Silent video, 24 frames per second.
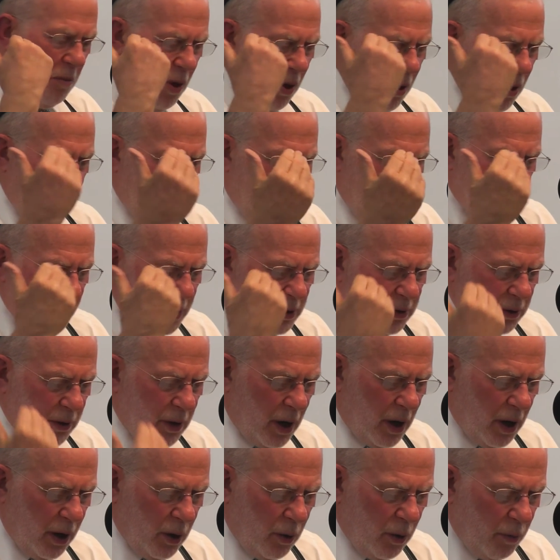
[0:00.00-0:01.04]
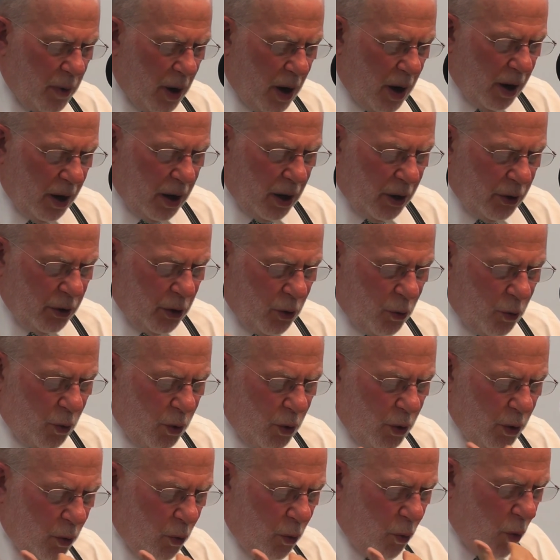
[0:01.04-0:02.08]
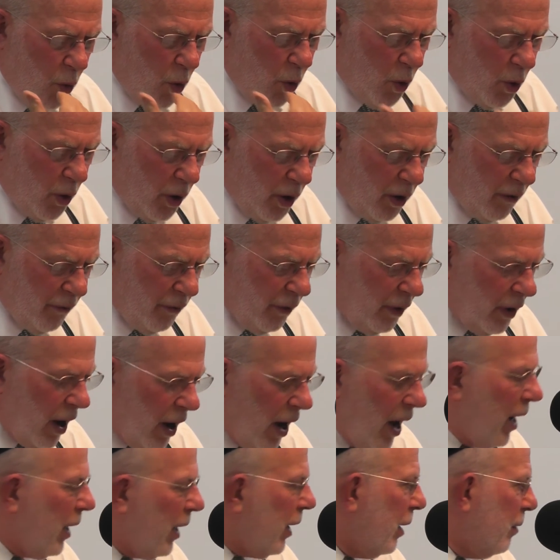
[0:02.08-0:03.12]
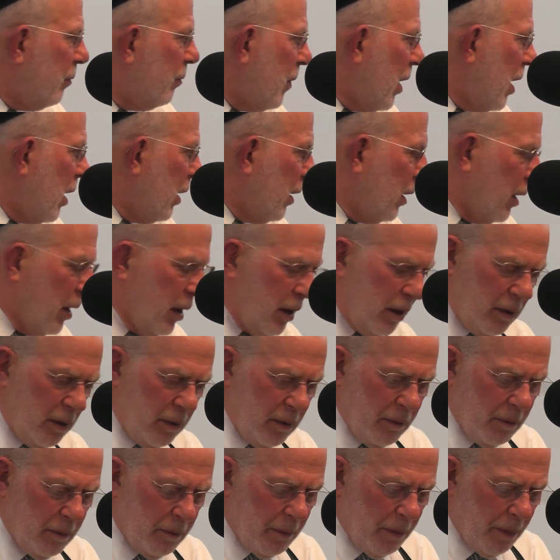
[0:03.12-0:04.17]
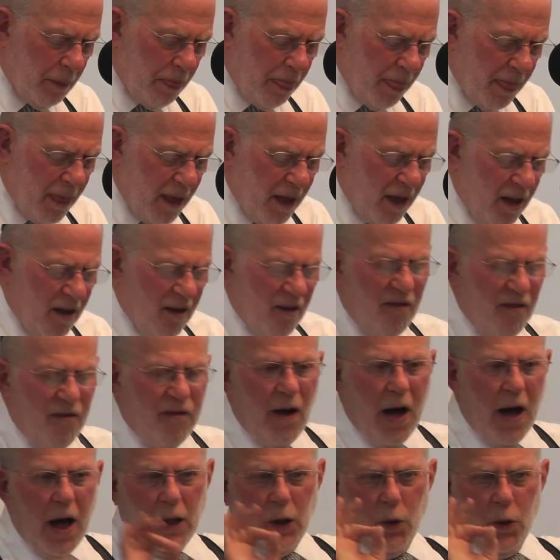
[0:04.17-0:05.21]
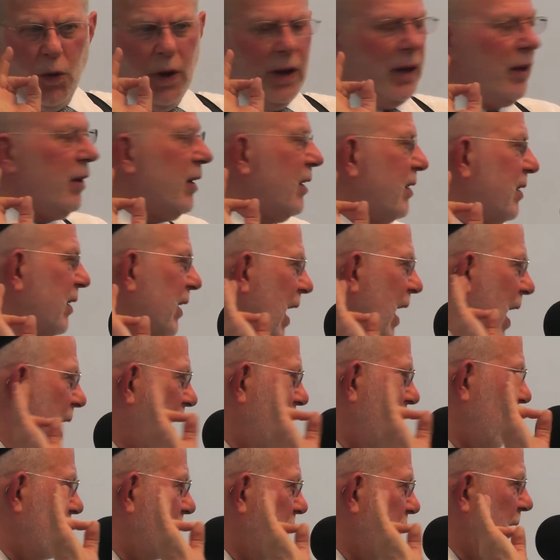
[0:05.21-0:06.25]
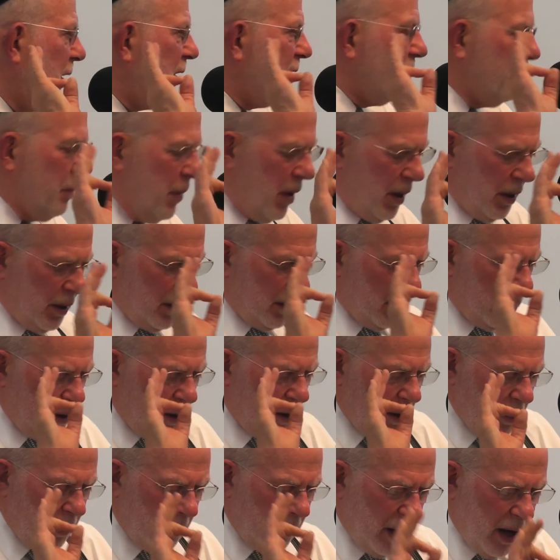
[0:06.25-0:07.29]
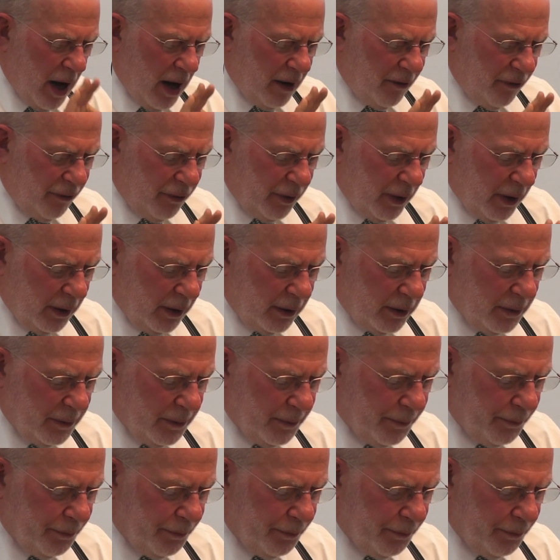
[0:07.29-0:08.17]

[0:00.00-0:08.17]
Milchemes Gog and Magog, the war, war of Gog and Magog. Following this cataclysmic conflict,